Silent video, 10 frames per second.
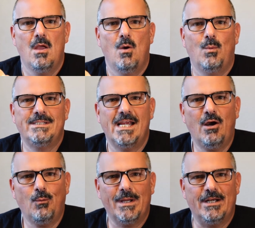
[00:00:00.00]
When
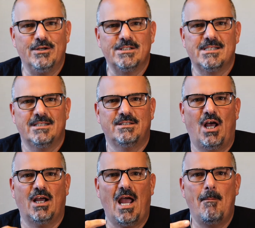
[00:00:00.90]
tarot readers
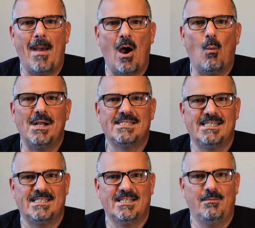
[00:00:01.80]
talk about what
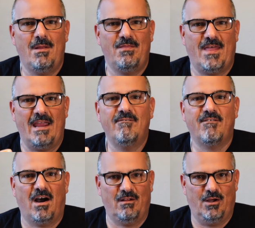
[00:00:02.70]
system they
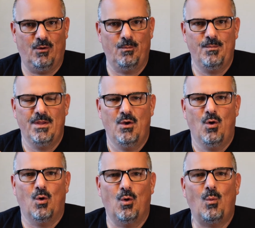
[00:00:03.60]
follow
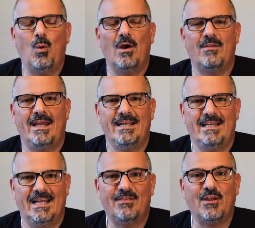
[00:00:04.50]
or where they
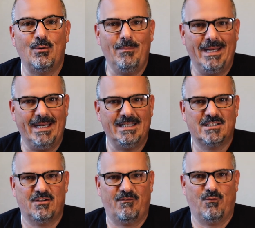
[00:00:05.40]
get their
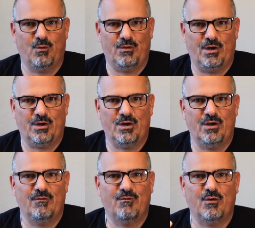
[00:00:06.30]
meanings for
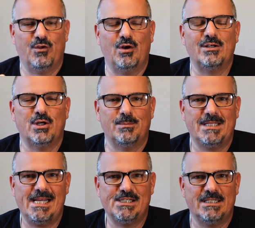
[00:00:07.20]
their
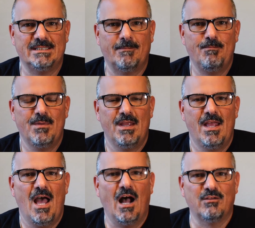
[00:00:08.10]
interpretations,
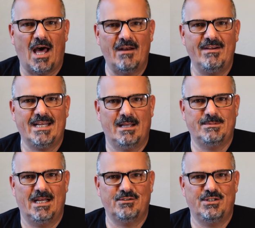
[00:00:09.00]
a lot of it
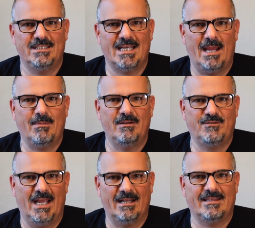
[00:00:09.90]
comes down to the type of
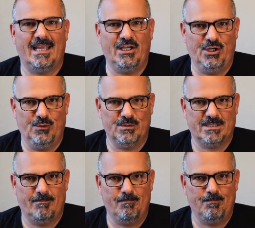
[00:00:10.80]
deck they
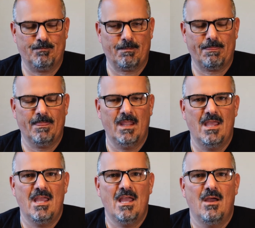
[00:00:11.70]
use
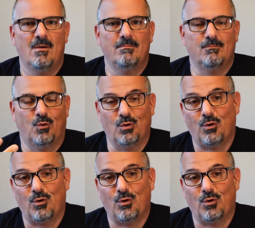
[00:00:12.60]
or